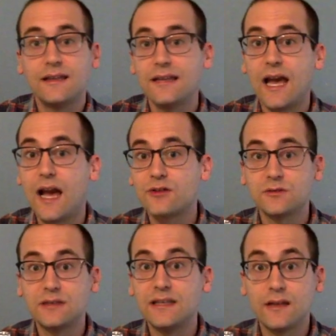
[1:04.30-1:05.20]
to
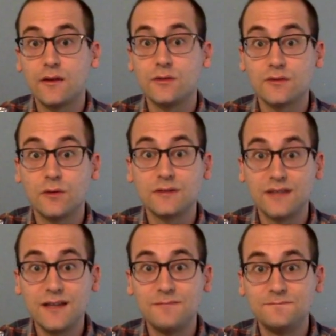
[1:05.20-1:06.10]
actually get those goals
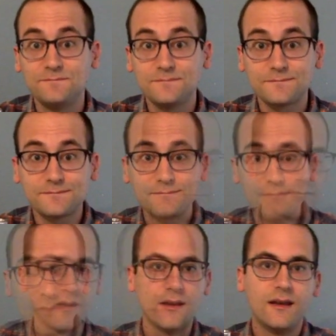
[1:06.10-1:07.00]
done.
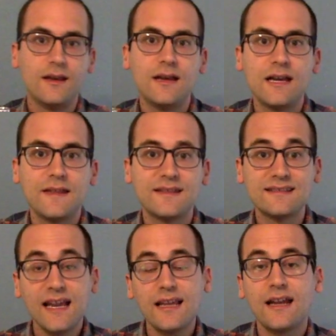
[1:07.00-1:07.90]
The
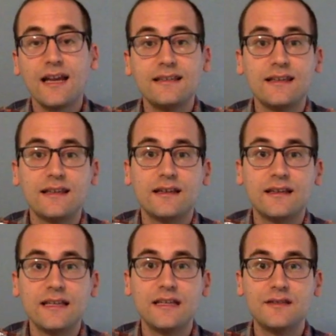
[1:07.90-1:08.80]
second idea
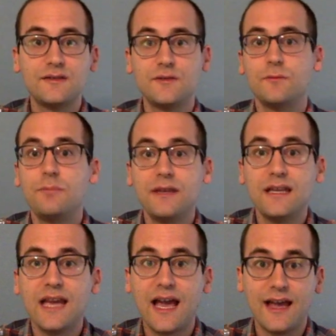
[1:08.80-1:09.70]
is to
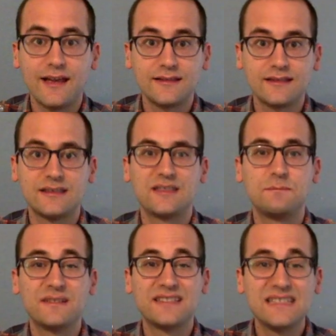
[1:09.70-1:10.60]
be as
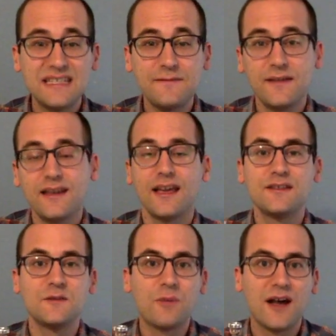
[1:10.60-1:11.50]
specific as
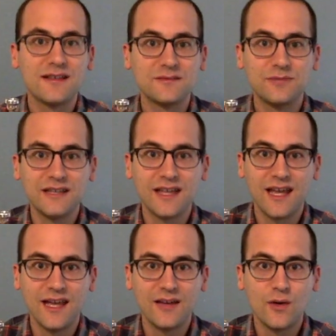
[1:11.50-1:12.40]
you possibly
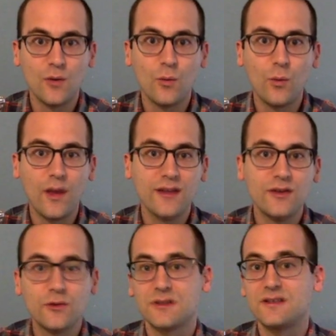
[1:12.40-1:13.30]
can when
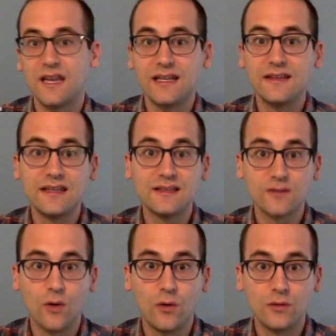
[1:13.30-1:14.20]
you are setting these
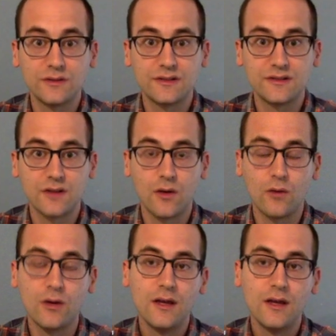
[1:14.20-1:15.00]
goals. So,